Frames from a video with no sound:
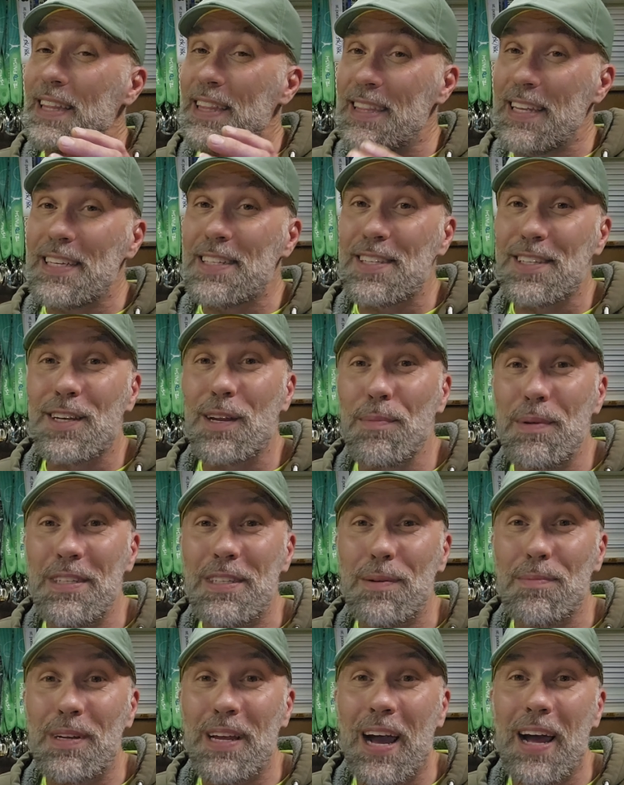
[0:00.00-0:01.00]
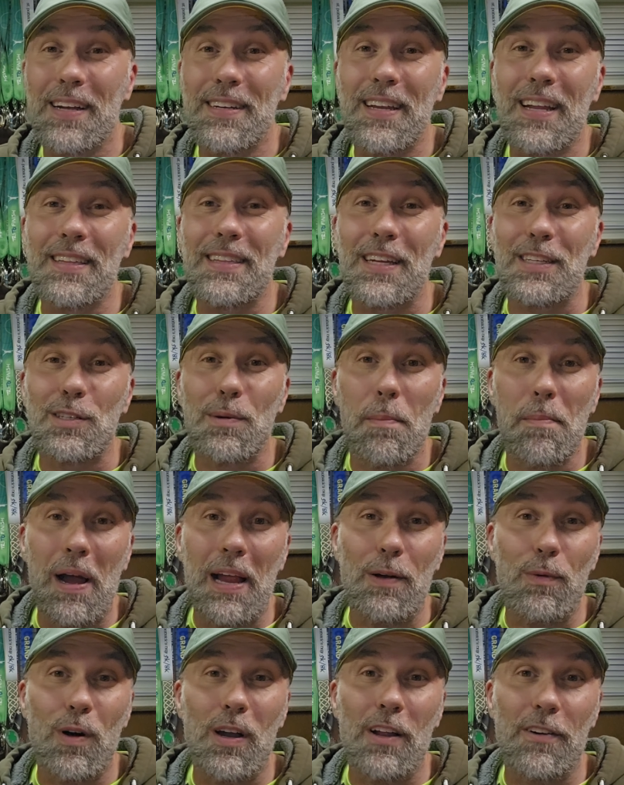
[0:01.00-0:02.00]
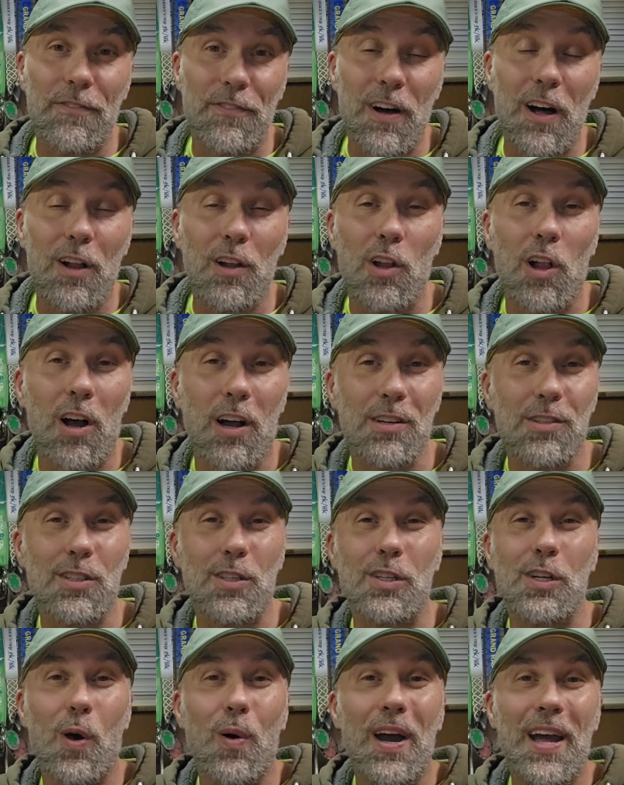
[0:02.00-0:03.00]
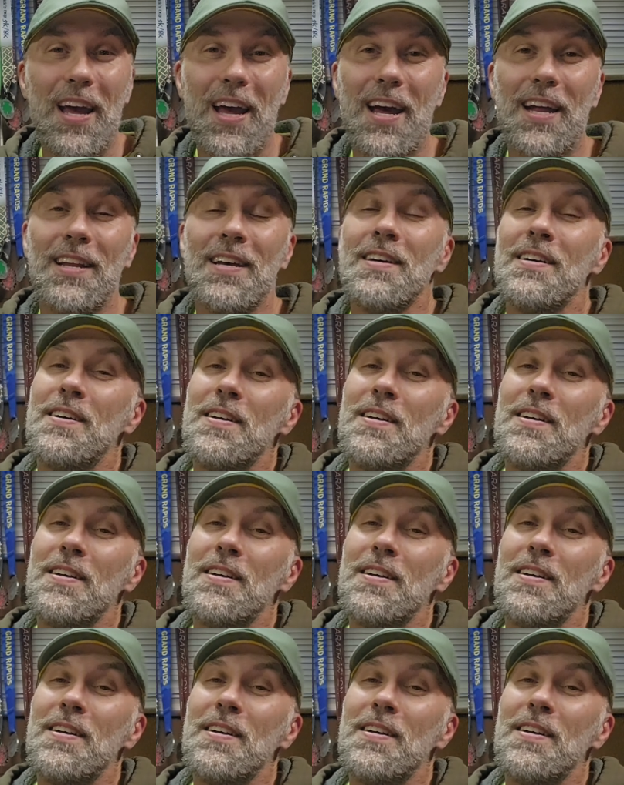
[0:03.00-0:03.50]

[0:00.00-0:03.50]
this is going to be some content that you might want to follow up. So go ahead,